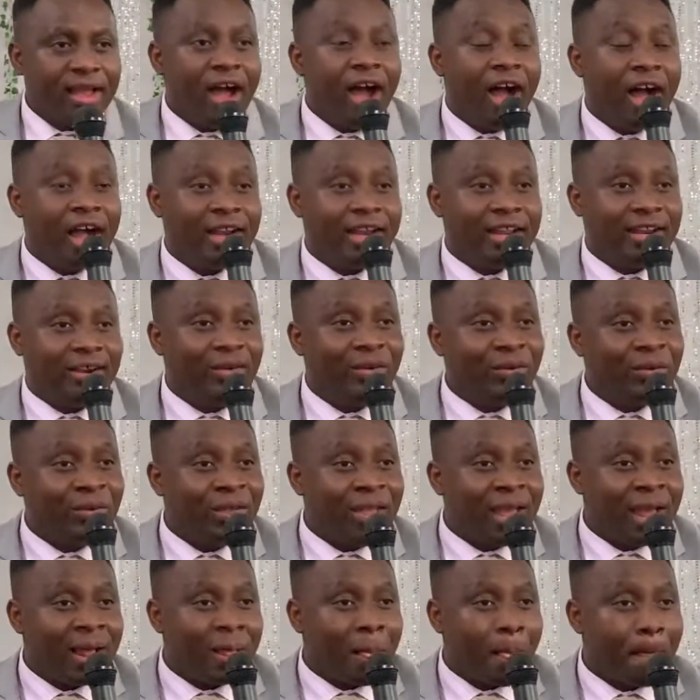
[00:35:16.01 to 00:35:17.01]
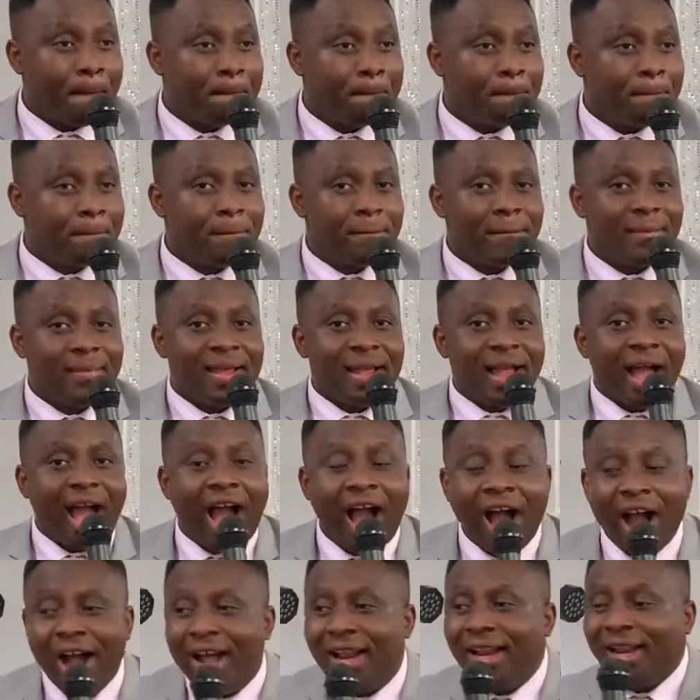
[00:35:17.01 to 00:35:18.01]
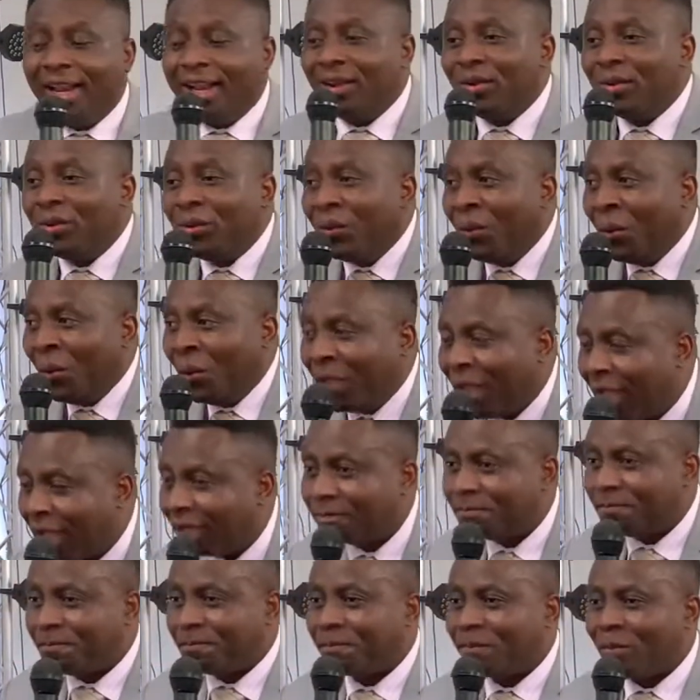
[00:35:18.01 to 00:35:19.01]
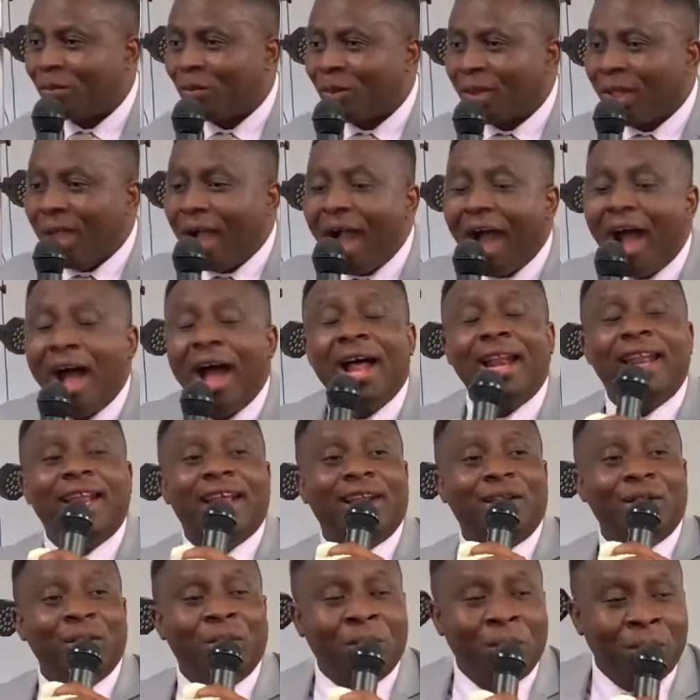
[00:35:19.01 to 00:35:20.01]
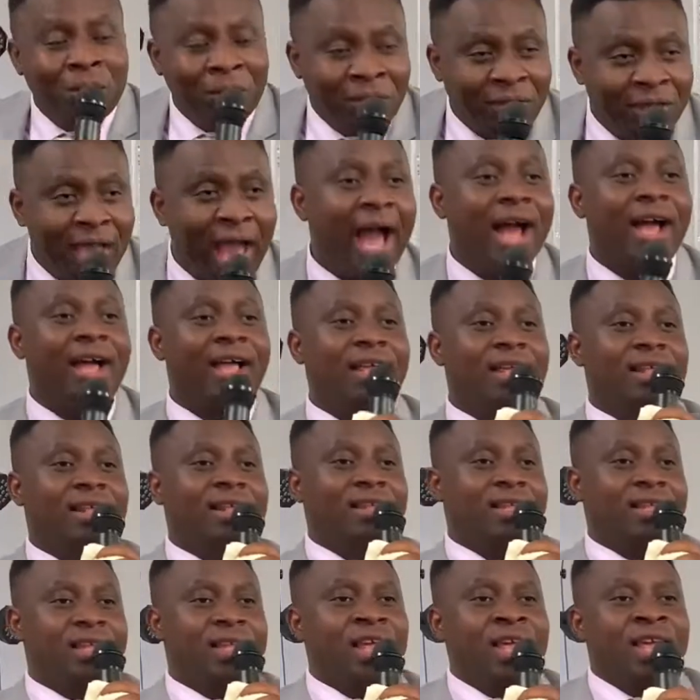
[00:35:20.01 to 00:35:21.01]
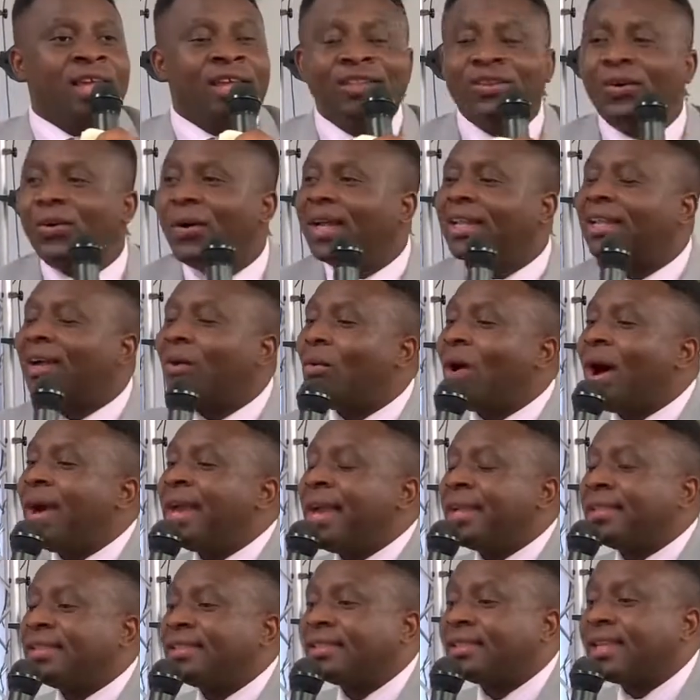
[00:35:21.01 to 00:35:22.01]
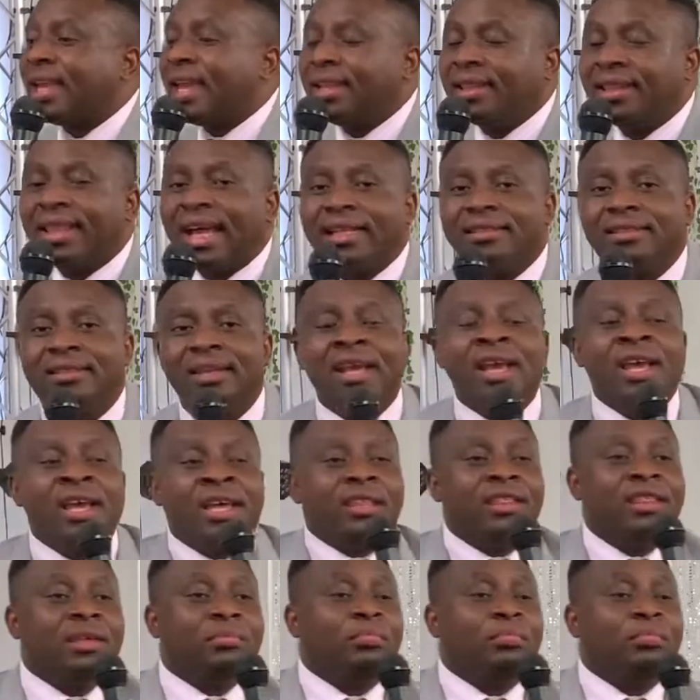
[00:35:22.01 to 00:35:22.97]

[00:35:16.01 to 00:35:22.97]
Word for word: Hallelujah. Hallelujah. Hallelujah. No wonder why I said that the